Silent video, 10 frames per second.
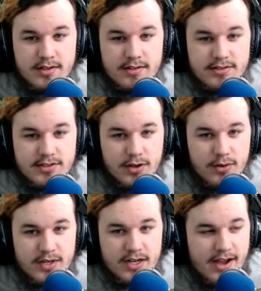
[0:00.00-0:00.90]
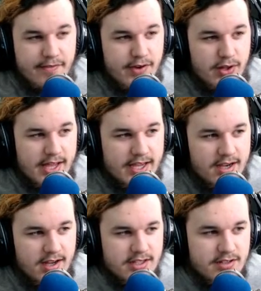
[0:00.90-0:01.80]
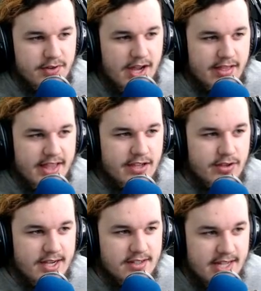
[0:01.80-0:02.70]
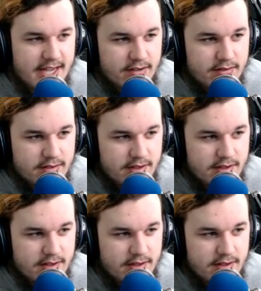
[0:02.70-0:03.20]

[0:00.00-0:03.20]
So, you know, I felt like, oh, this, I let you guys down.